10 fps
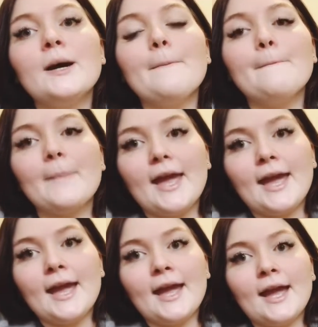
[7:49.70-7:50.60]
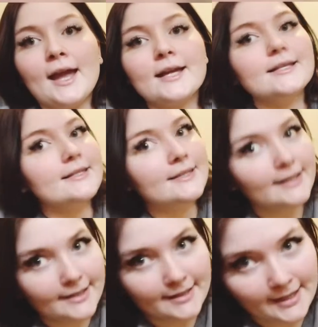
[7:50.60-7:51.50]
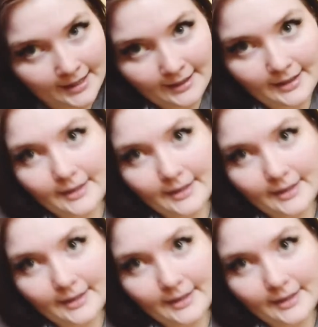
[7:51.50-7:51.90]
May 16th.